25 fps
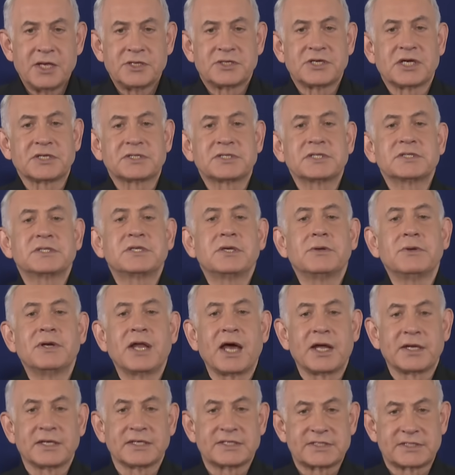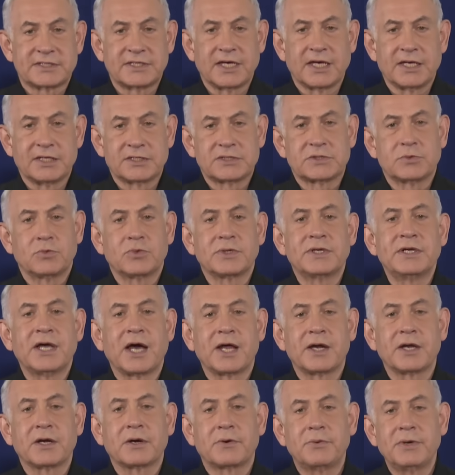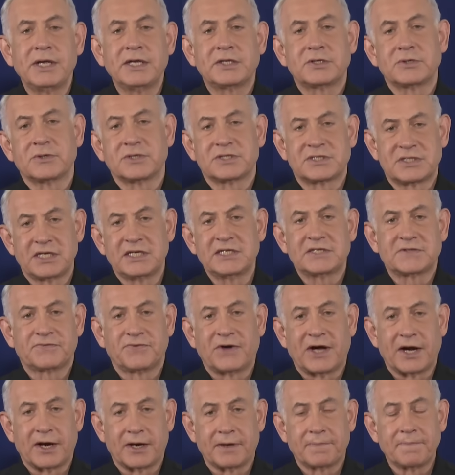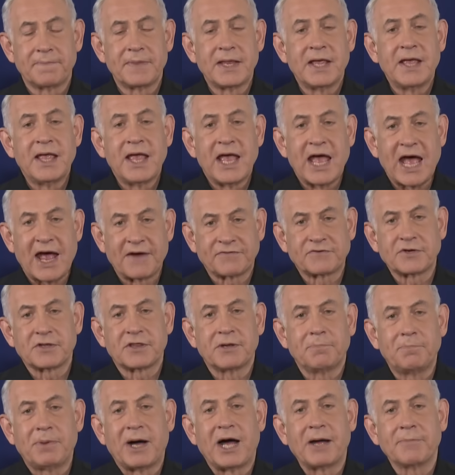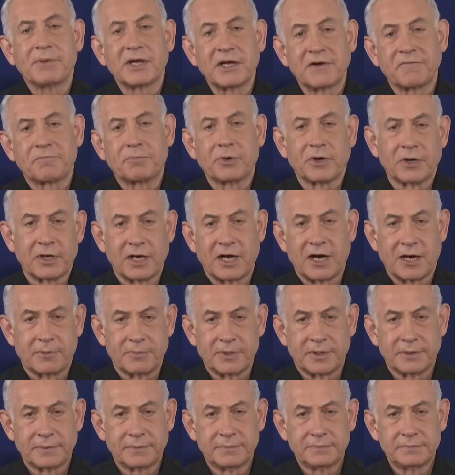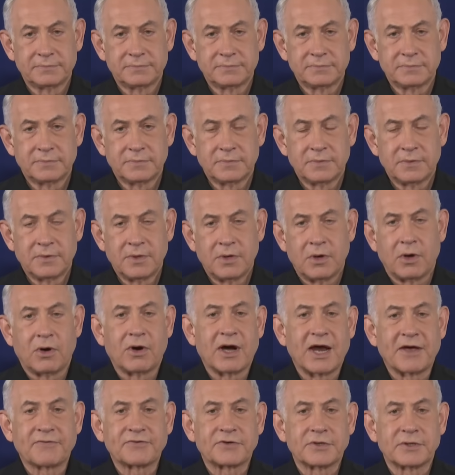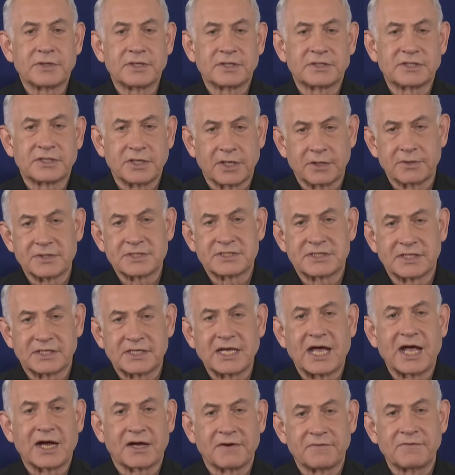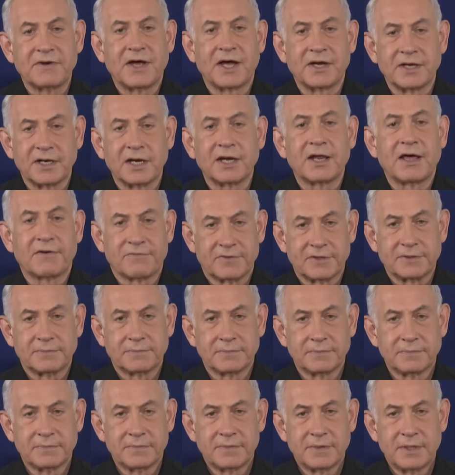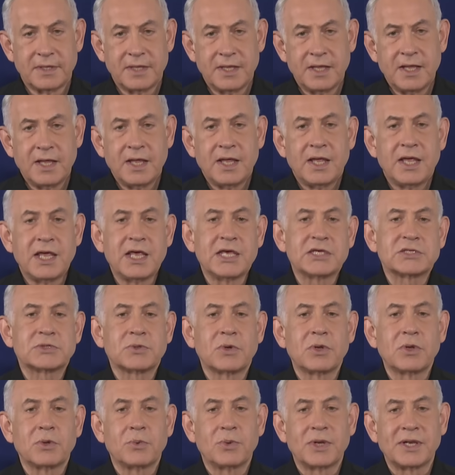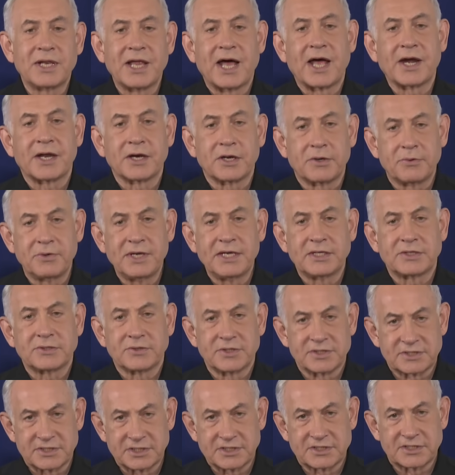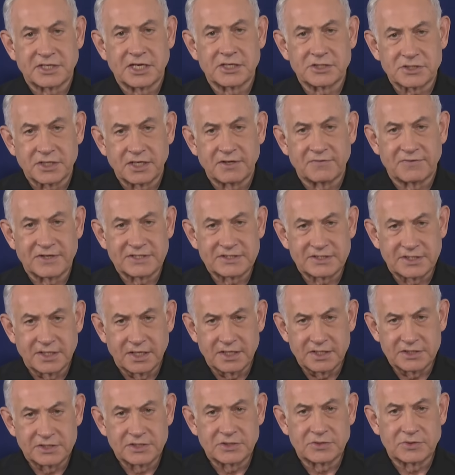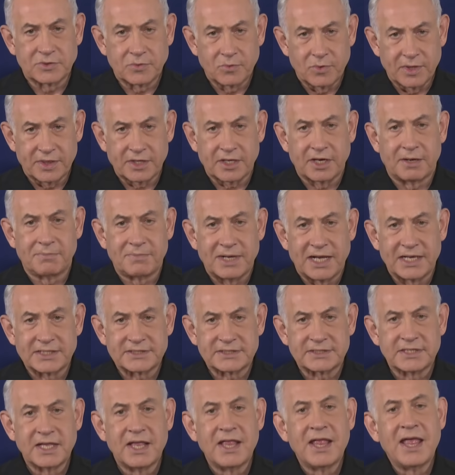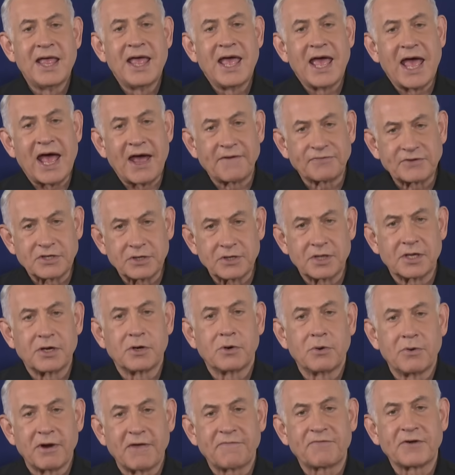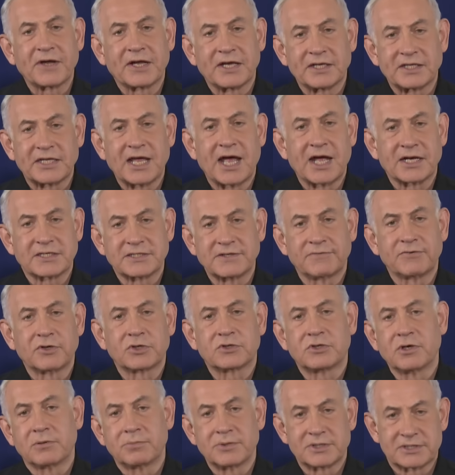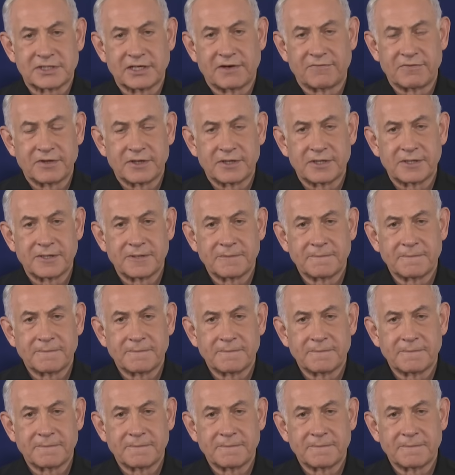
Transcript: Just as the United States would not agree to a ceasefire after the bombing of Pearl Harbor or after the terrorist attack of 9 11, Israel will not agree to a cessation of hostilities with Hamas after the horrific attacks of October 7th.